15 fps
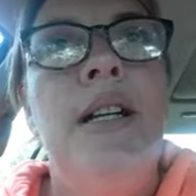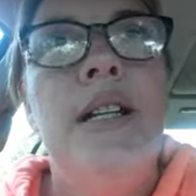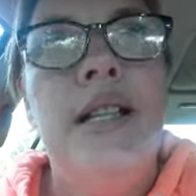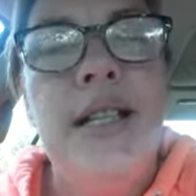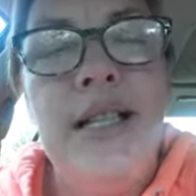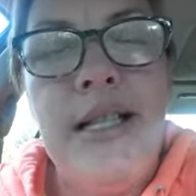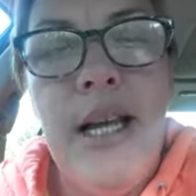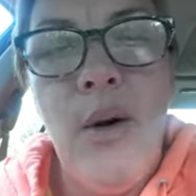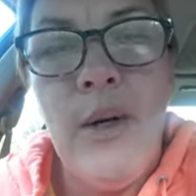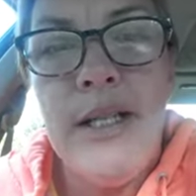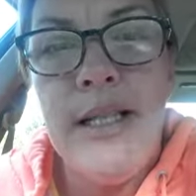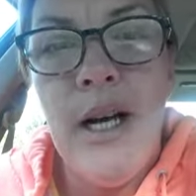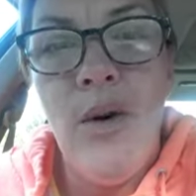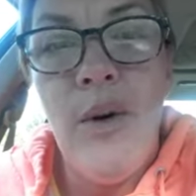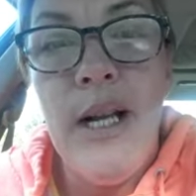to see
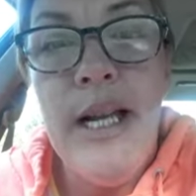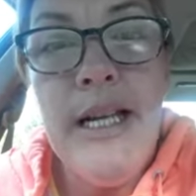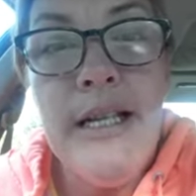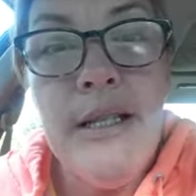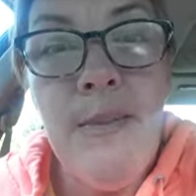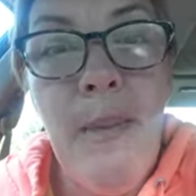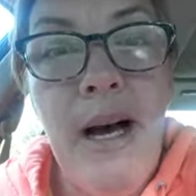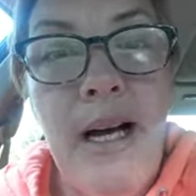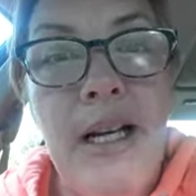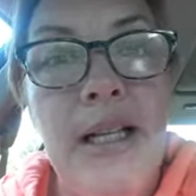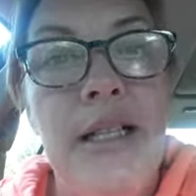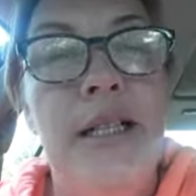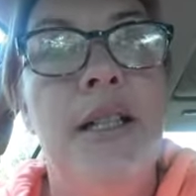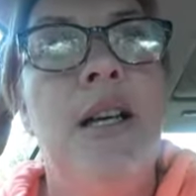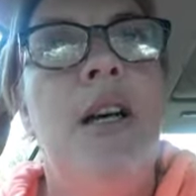what's on his
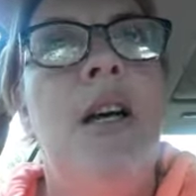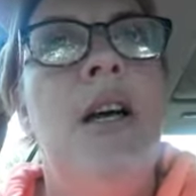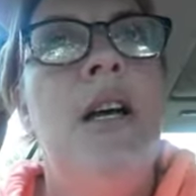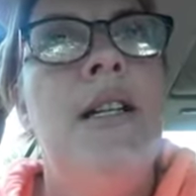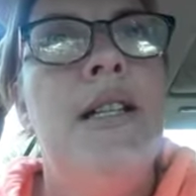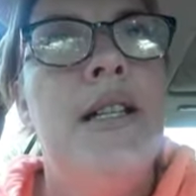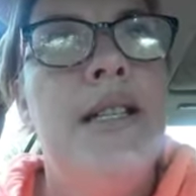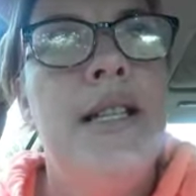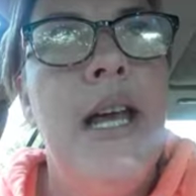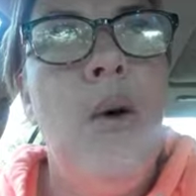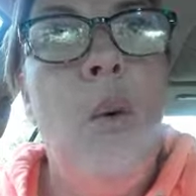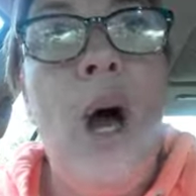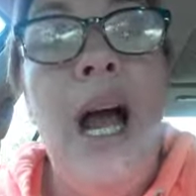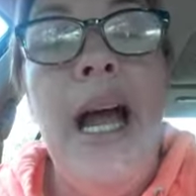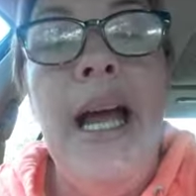mind, to see
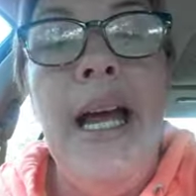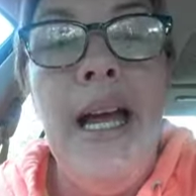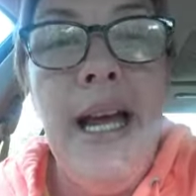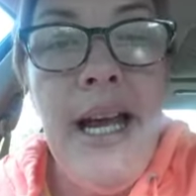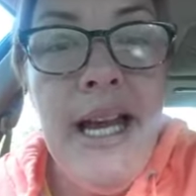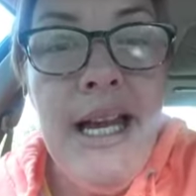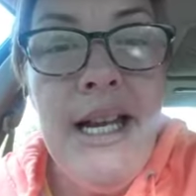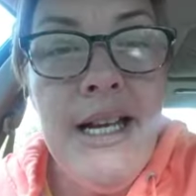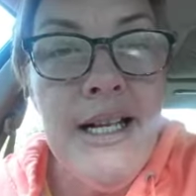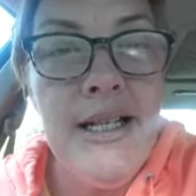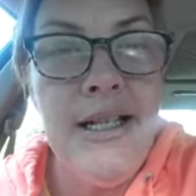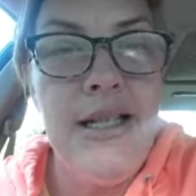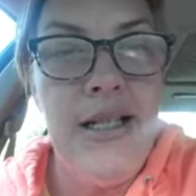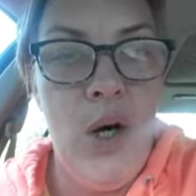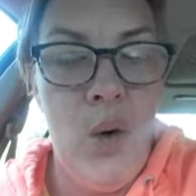what he
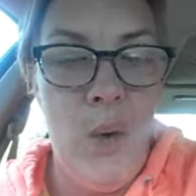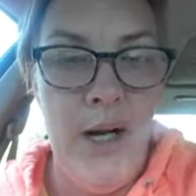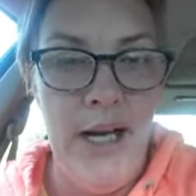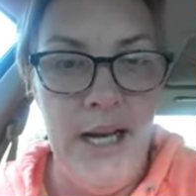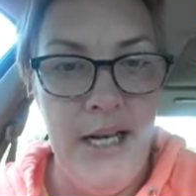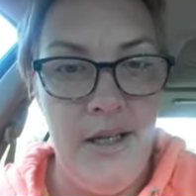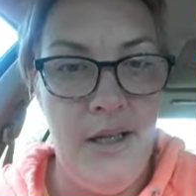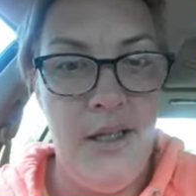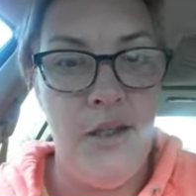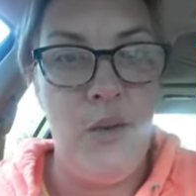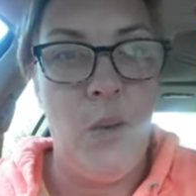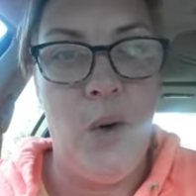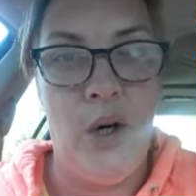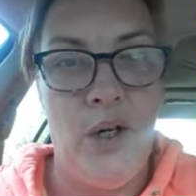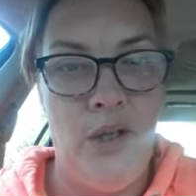is doing in
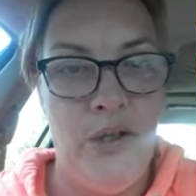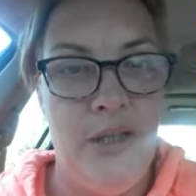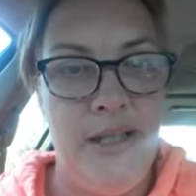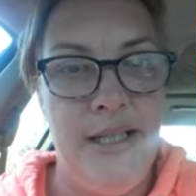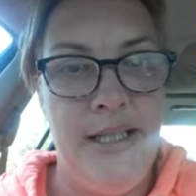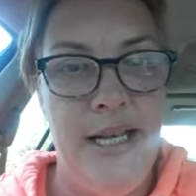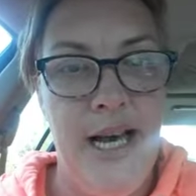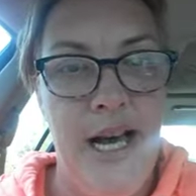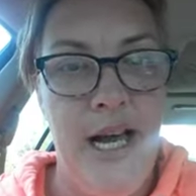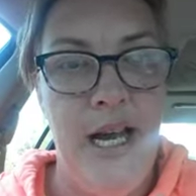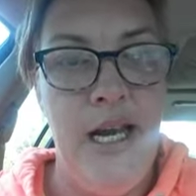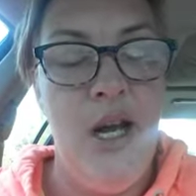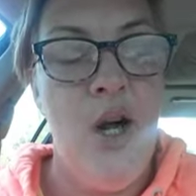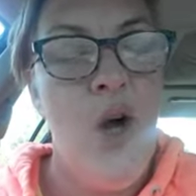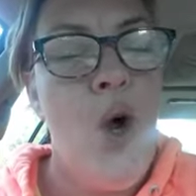this world
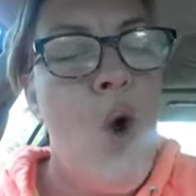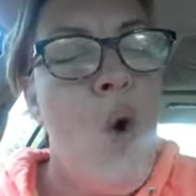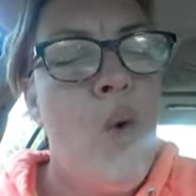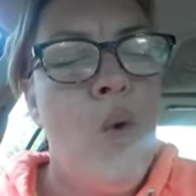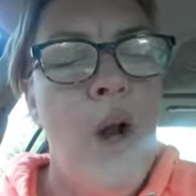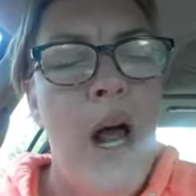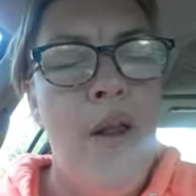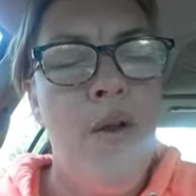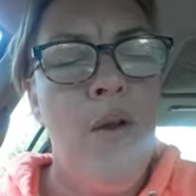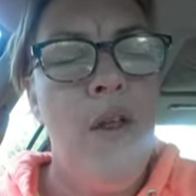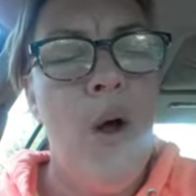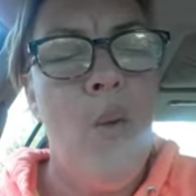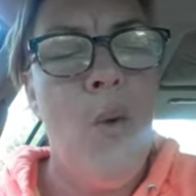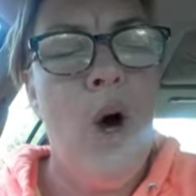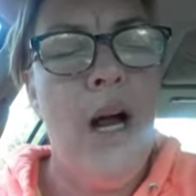today, rather
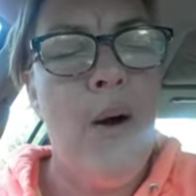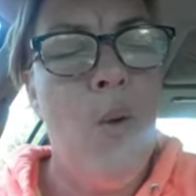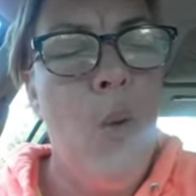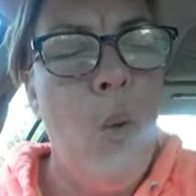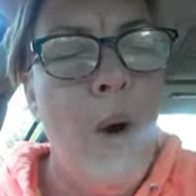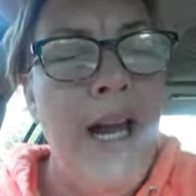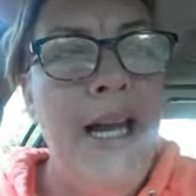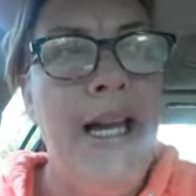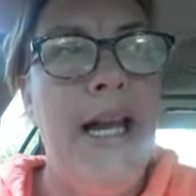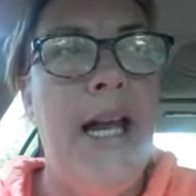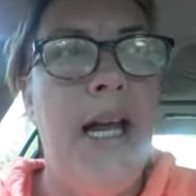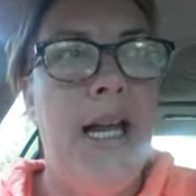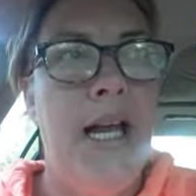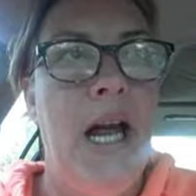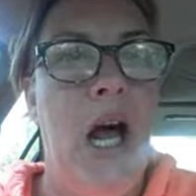than what we
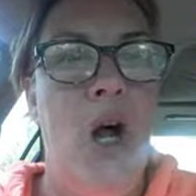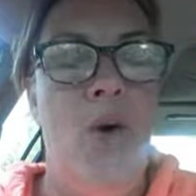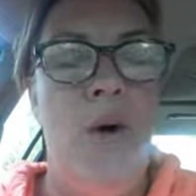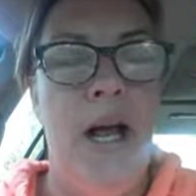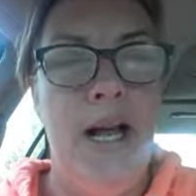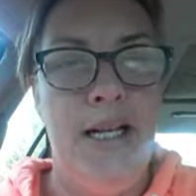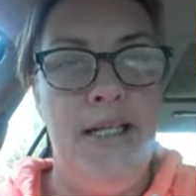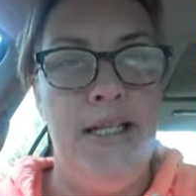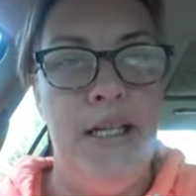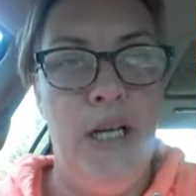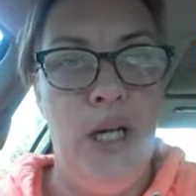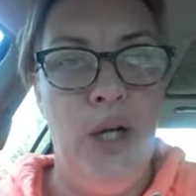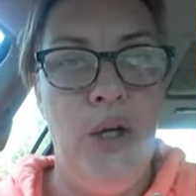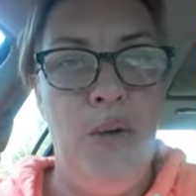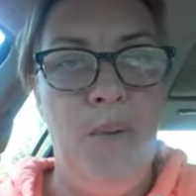can go and
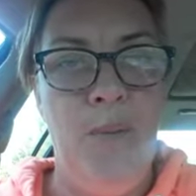do.